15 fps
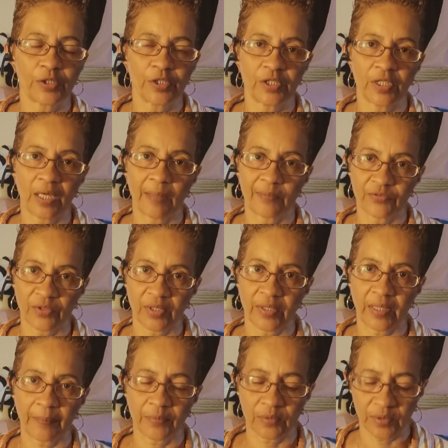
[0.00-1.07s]
the Amazon
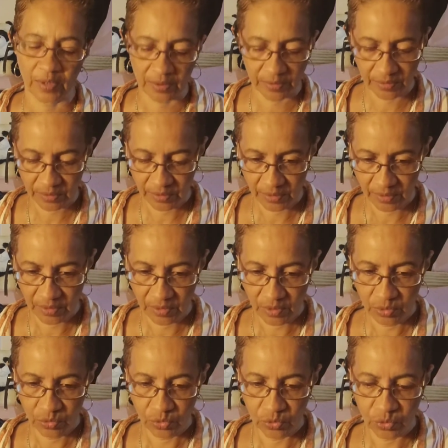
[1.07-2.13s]
app, okay?
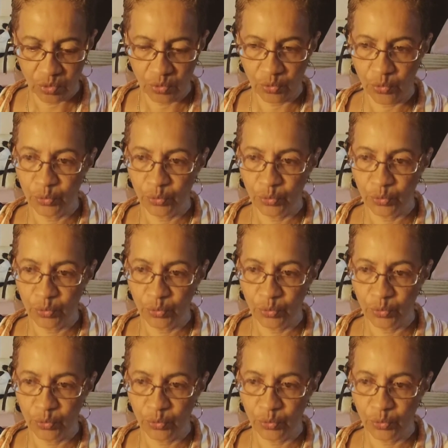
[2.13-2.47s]
So